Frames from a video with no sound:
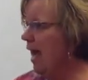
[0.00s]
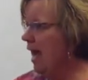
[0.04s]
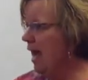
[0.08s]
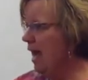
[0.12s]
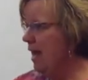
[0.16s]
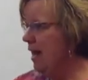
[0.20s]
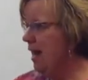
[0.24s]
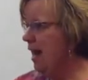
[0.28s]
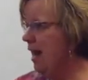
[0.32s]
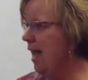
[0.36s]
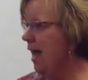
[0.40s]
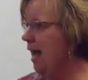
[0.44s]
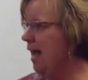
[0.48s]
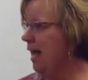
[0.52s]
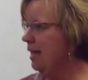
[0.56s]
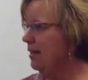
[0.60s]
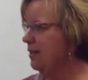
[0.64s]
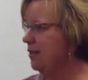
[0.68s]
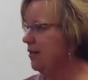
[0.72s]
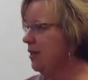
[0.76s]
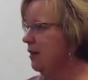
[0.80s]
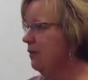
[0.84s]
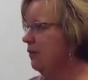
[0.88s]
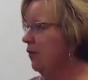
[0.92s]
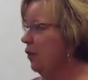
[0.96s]
And
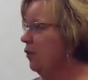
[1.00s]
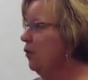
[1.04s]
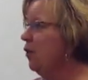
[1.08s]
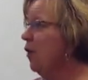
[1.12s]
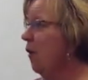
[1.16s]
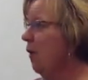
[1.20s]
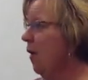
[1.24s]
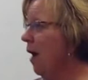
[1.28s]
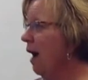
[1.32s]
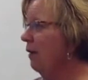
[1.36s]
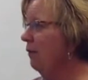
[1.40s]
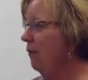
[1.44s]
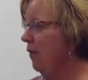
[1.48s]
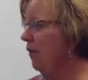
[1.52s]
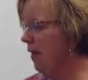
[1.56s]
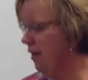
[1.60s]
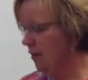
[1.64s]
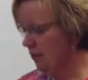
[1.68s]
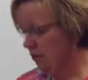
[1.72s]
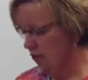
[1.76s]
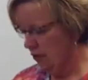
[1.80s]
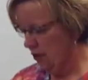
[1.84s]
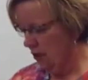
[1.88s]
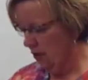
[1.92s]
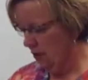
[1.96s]
so you know how
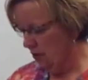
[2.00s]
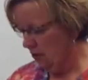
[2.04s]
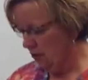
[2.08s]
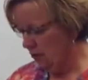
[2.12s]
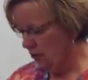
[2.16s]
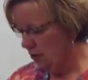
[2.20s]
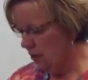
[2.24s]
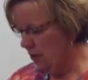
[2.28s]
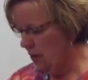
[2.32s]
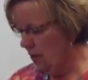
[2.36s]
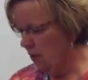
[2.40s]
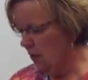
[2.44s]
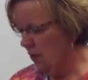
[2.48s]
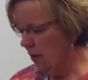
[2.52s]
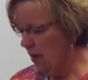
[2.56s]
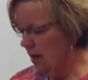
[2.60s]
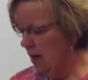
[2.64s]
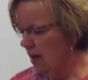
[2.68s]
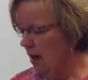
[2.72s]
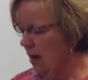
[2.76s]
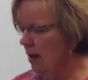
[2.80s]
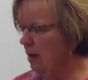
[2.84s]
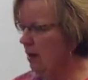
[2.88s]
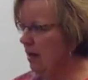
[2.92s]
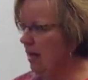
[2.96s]
things go. So,
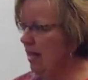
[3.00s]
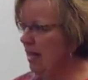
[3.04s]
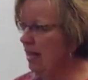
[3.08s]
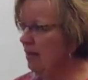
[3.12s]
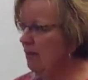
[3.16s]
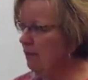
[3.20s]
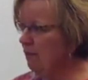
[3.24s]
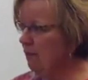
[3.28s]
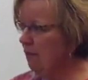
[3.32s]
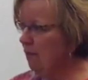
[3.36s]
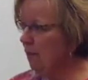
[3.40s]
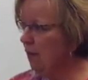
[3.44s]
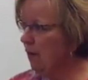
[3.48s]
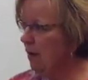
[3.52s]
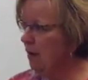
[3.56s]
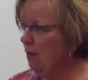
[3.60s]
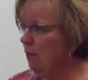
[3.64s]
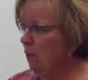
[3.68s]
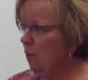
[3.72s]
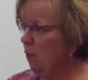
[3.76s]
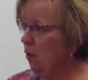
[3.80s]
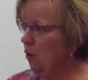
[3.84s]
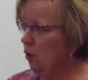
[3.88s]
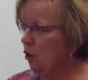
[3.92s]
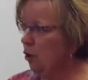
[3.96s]
if
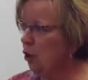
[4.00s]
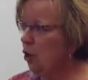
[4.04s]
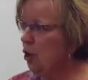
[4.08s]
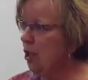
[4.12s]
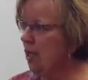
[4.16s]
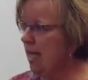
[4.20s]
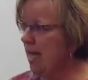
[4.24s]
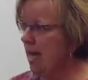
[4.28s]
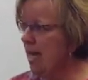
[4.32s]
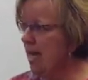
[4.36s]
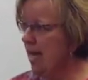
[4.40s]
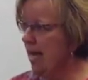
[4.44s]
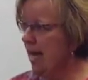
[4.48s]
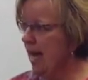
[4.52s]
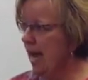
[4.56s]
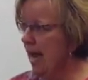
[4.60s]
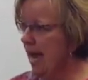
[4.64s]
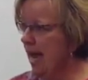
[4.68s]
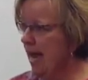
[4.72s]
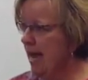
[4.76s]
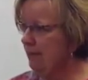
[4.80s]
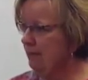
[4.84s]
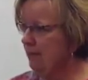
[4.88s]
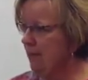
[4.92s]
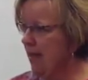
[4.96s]
we're looking
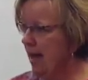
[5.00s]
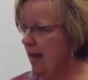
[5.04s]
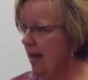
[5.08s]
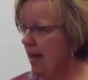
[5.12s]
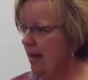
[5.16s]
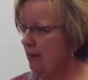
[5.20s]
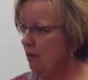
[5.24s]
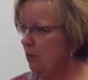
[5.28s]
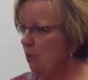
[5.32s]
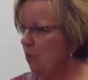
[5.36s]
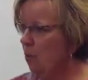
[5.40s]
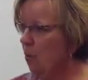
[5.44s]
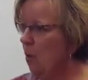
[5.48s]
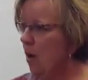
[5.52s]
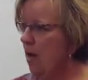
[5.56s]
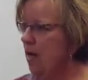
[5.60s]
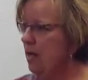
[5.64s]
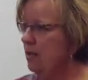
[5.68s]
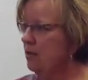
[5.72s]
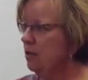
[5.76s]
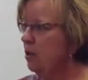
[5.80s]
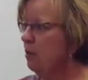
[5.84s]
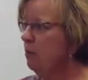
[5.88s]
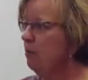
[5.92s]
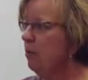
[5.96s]
at that, what
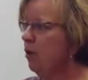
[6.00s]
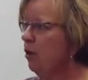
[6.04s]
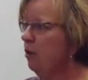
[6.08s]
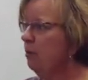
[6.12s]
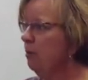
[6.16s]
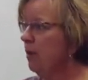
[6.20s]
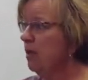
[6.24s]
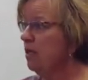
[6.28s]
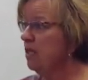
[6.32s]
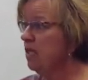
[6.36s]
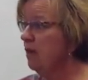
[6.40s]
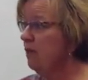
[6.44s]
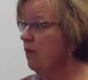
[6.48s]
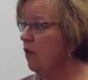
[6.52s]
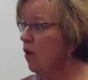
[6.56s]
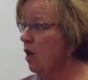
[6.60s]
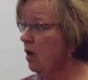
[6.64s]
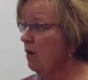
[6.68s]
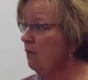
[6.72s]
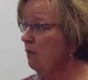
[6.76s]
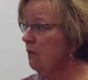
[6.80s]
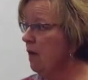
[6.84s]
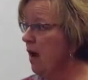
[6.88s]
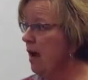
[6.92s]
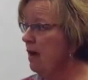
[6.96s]
is the purpose? If you
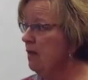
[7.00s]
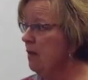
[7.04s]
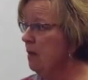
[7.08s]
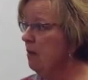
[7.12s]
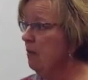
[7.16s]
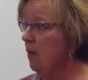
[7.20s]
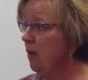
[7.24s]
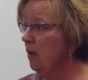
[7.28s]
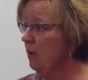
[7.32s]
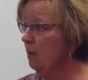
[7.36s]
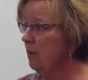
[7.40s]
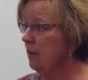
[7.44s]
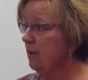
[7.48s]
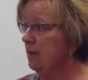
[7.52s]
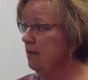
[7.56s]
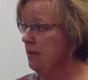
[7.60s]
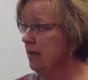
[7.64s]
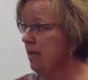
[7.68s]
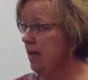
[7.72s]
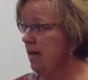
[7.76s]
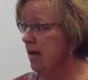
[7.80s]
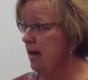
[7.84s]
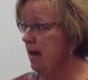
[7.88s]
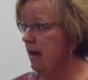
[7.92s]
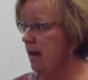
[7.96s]
can find the purpose
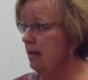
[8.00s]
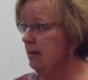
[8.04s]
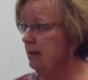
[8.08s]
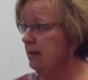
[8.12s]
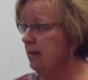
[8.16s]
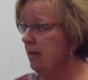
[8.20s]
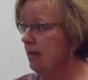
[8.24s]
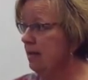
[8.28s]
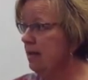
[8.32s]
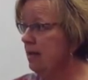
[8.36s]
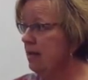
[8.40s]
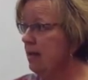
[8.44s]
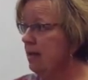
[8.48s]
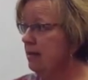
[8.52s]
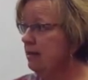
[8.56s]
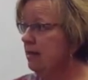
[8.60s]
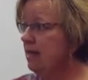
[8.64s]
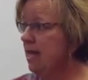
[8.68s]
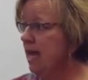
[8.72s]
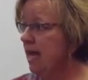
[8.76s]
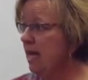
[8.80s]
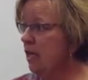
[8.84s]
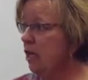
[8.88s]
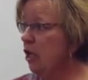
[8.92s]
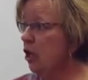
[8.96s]
in it,
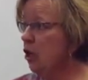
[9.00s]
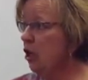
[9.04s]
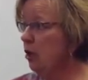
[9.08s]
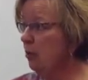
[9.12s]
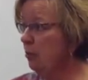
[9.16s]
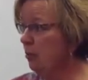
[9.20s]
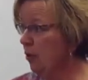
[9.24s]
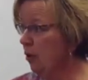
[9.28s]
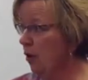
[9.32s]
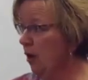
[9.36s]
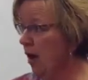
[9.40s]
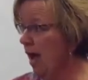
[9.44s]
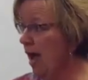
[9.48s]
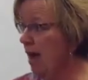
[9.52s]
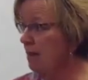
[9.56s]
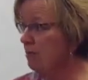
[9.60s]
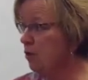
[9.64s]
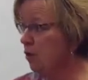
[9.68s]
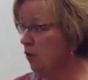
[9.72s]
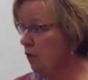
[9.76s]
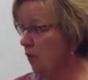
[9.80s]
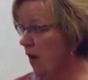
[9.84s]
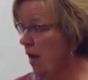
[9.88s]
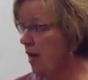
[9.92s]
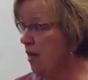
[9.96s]
then you could
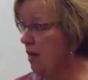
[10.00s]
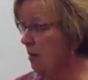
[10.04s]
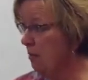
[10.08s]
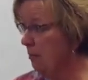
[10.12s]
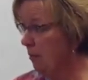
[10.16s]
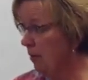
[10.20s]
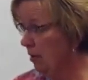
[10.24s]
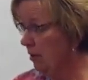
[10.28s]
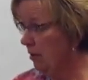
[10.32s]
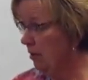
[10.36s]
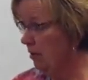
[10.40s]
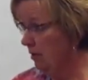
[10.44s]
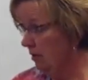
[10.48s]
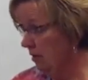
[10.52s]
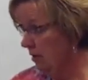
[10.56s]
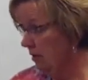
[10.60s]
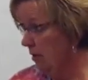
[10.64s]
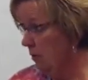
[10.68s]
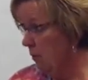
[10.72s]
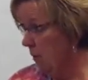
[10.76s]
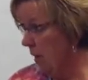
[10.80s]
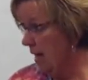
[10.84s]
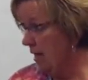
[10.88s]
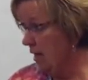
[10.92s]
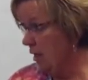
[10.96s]
perhaps find the
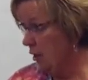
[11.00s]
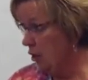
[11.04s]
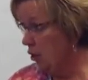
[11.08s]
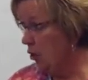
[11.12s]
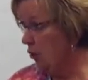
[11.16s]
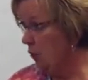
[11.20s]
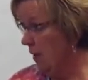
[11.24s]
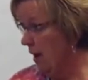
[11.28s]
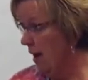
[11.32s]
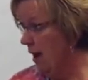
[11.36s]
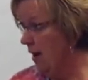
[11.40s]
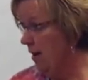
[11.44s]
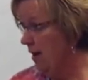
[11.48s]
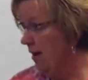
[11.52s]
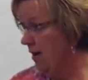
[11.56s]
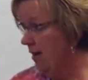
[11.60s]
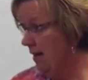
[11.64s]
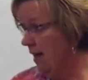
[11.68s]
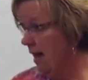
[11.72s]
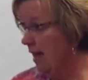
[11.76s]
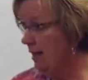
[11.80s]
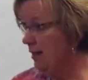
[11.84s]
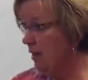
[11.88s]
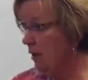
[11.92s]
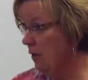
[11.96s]
way to do it.
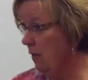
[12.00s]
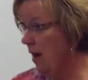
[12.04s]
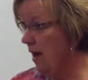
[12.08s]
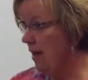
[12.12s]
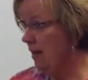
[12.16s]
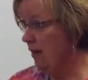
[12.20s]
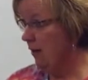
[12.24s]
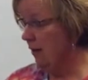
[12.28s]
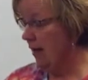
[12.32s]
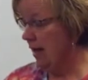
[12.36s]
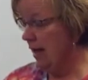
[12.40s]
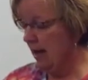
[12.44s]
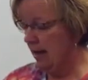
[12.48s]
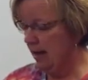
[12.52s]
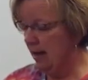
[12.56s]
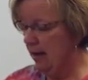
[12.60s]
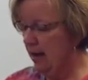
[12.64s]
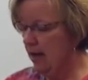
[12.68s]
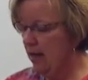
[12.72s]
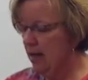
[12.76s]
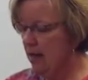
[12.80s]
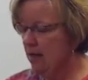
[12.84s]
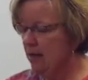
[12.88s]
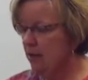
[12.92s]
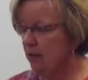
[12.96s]
That's how I look at
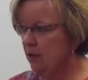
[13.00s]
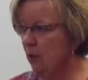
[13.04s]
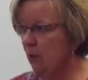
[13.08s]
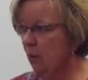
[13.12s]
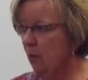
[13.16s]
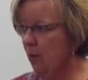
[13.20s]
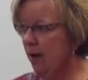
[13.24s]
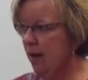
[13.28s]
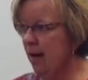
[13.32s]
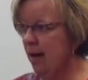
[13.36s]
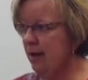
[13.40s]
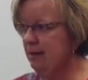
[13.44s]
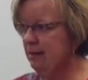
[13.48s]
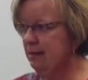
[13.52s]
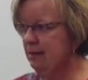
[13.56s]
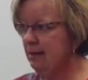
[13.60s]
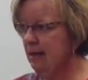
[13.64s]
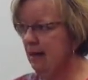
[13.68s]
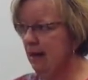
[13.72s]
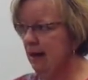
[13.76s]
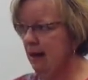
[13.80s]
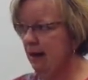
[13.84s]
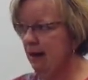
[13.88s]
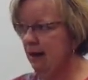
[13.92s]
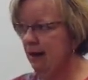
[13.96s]
it. So what I
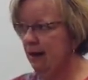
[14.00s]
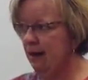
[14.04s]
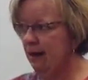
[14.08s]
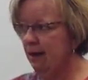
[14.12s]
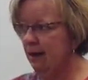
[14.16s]
did,